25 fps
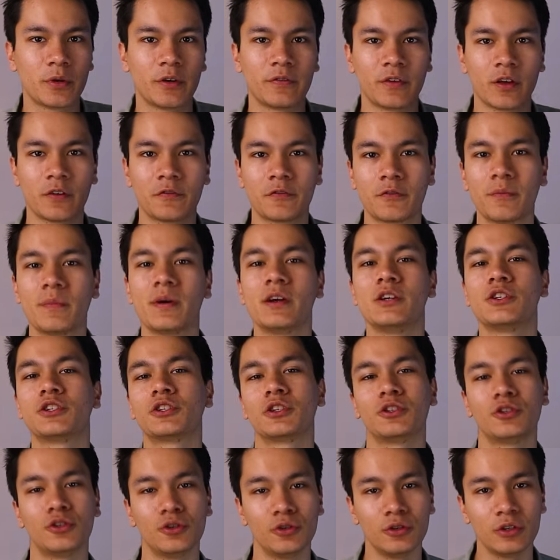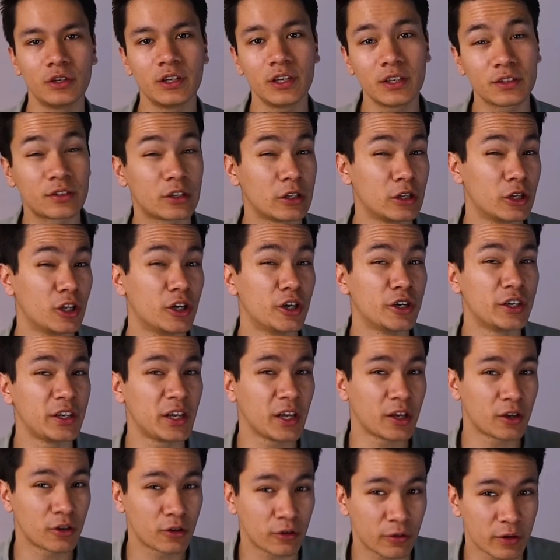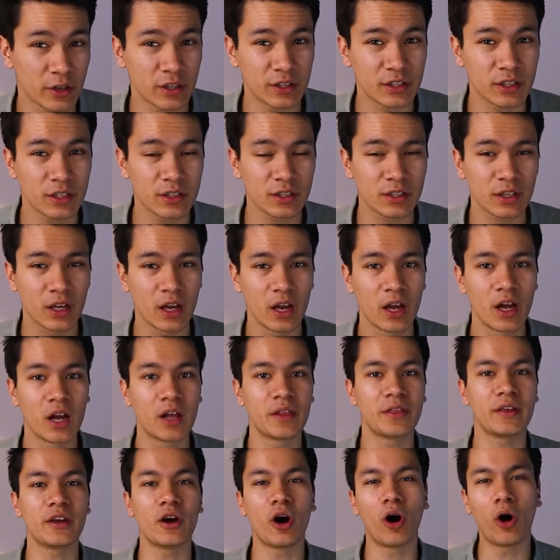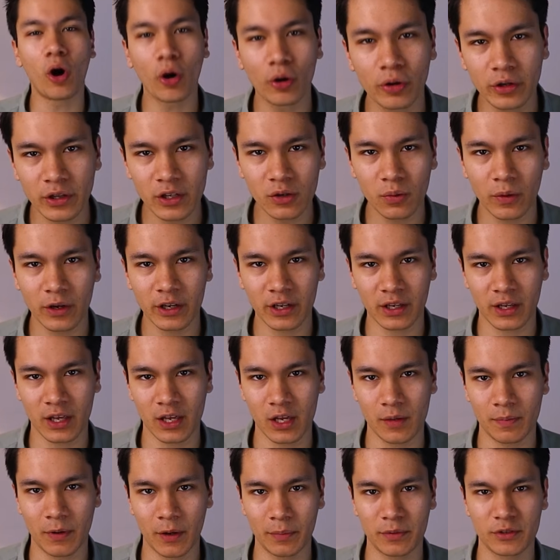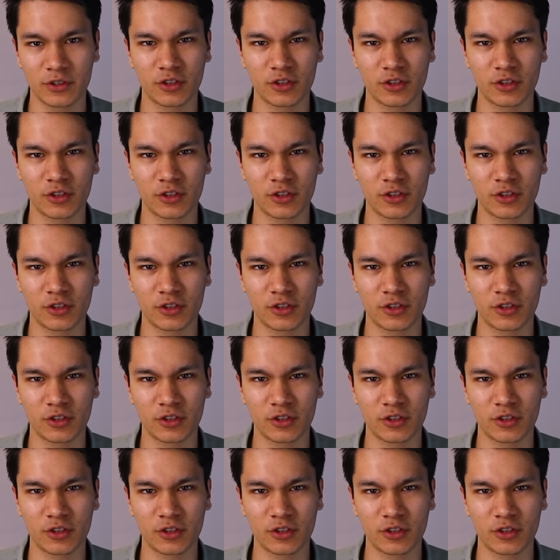of information you need to learn increases, the only way to keep up